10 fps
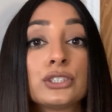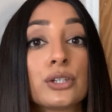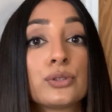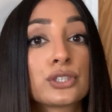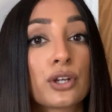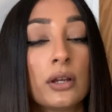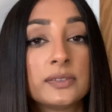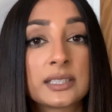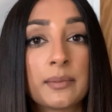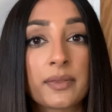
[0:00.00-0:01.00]
so just go
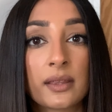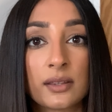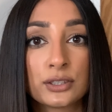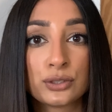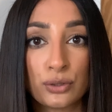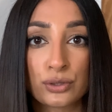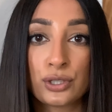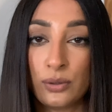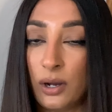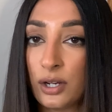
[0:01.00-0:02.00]
for something that's not
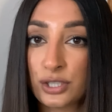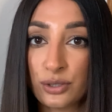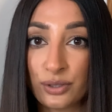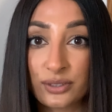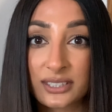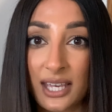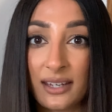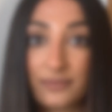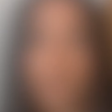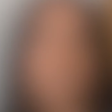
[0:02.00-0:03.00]
too harsh on your
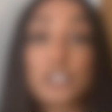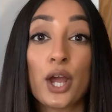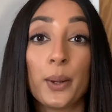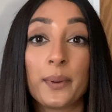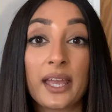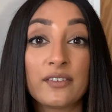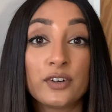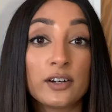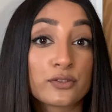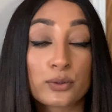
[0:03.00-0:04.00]
skin. So if
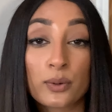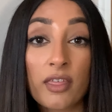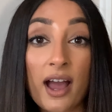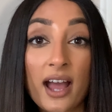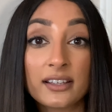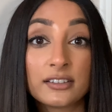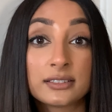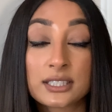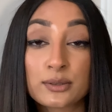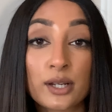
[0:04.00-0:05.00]
after all that you
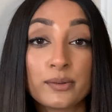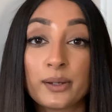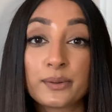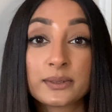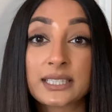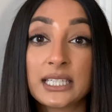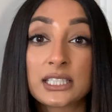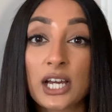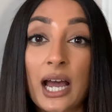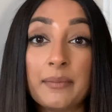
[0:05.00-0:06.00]
still don't know your skin
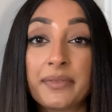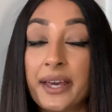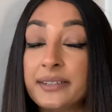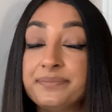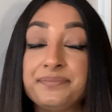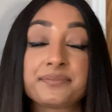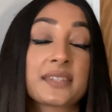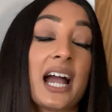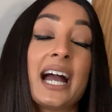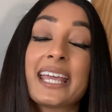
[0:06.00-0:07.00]
type then
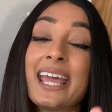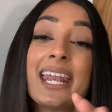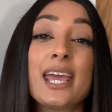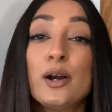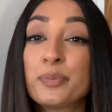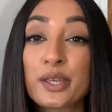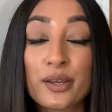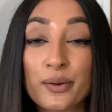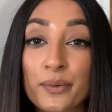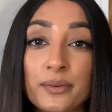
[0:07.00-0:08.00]
I can not help
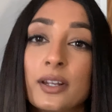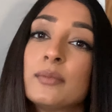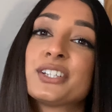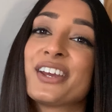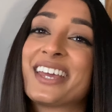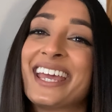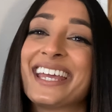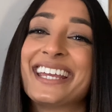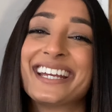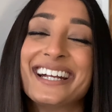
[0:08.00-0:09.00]
you. No I'm joking.